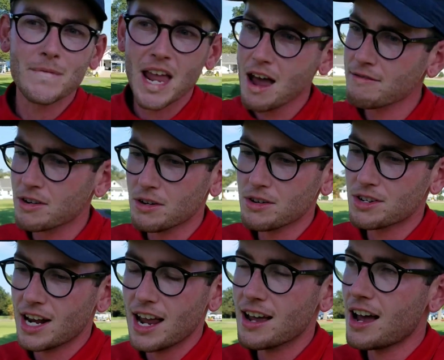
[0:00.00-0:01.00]
Yeah, of course.
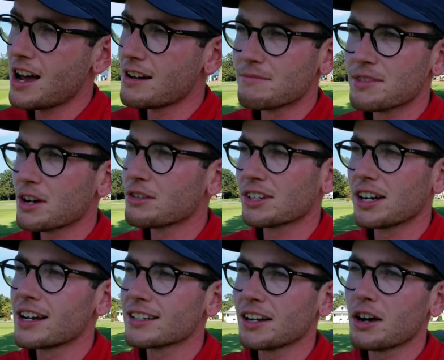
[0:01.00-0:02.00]
Yeah,
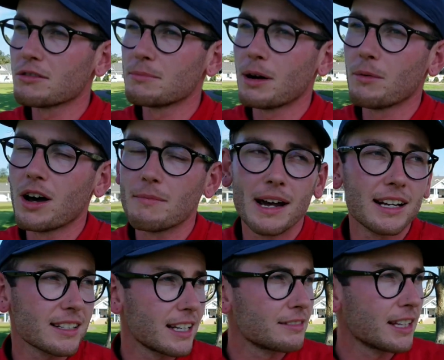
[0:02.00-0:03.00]
socialise a lot with my workmates.
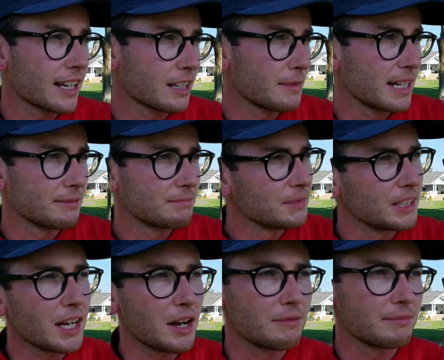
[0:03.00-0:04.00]
They've taken me,
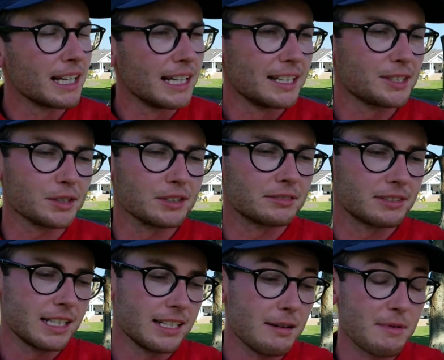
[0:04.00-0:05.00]

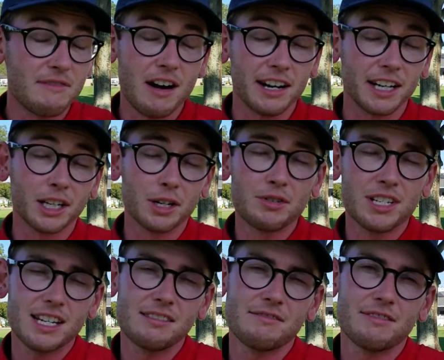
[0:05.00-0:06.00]
they've been very
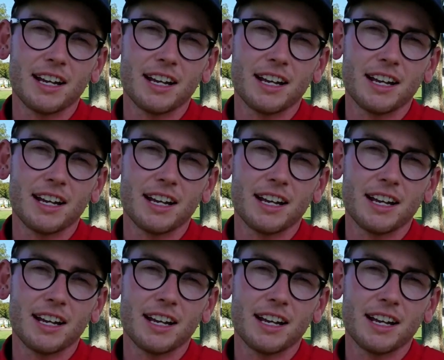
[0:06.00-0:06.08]
inclusive.